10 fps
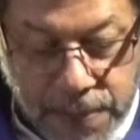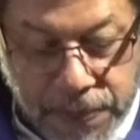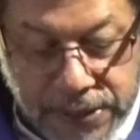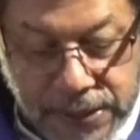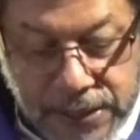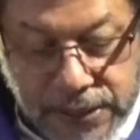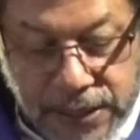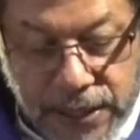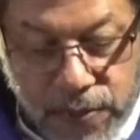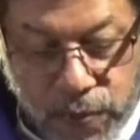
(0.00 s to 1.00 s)

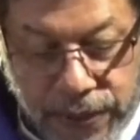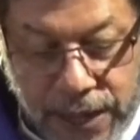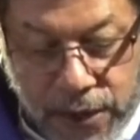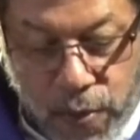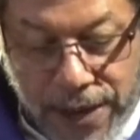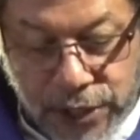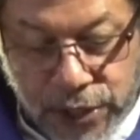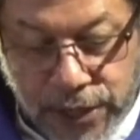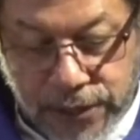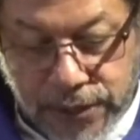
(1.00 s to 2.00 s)
persisted with their
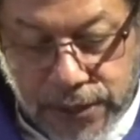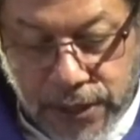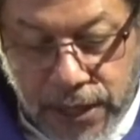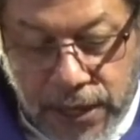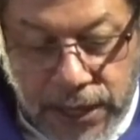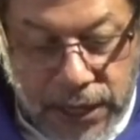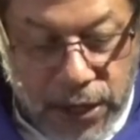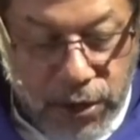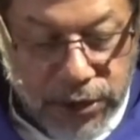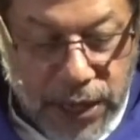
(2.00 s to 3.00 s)
questions, he
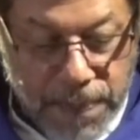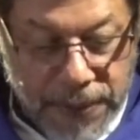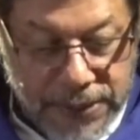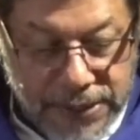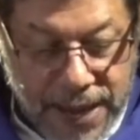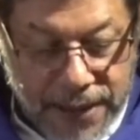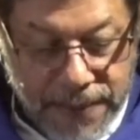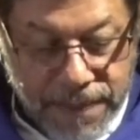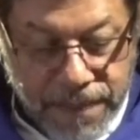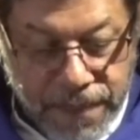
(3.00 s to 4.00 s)
looked up and said,
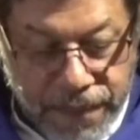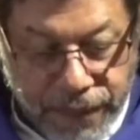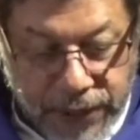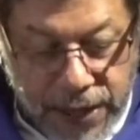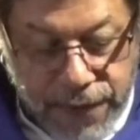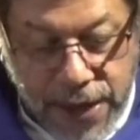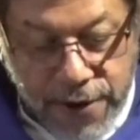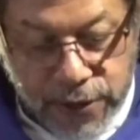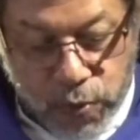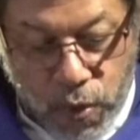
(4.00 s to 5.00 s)
"If there
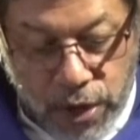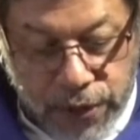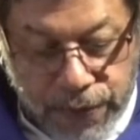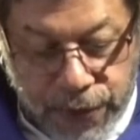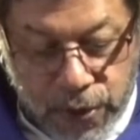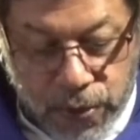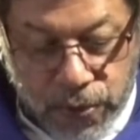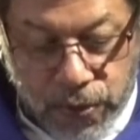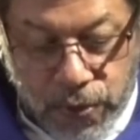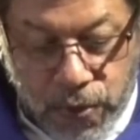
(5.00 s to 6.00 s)
is one of you
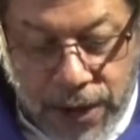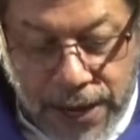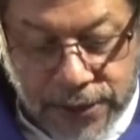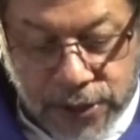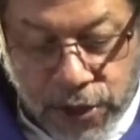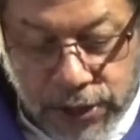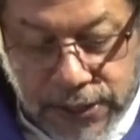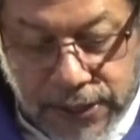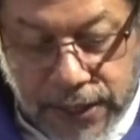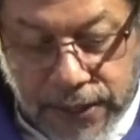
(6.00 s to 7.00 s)
who has not
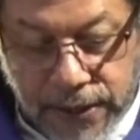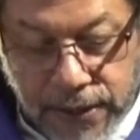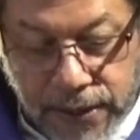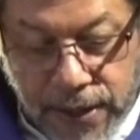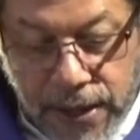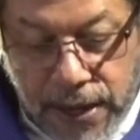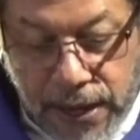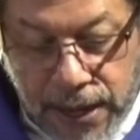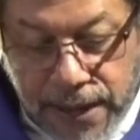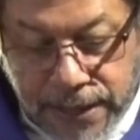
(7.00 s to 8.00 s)
sinned,
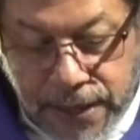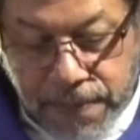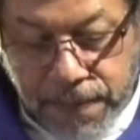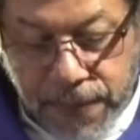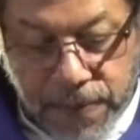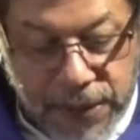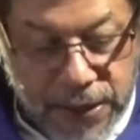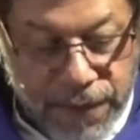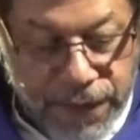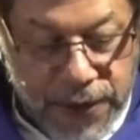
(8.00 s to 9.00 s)
let him be
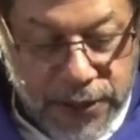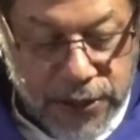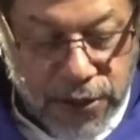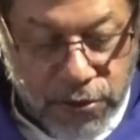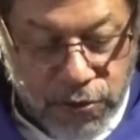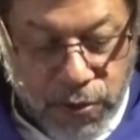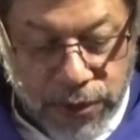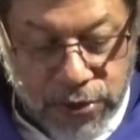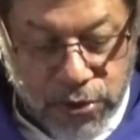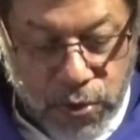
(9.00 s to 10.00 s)
the first to throw a
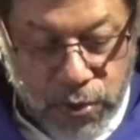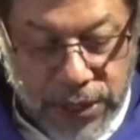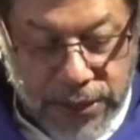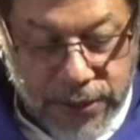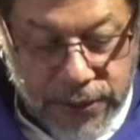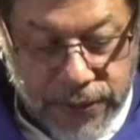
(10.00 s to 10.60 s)
stone at her."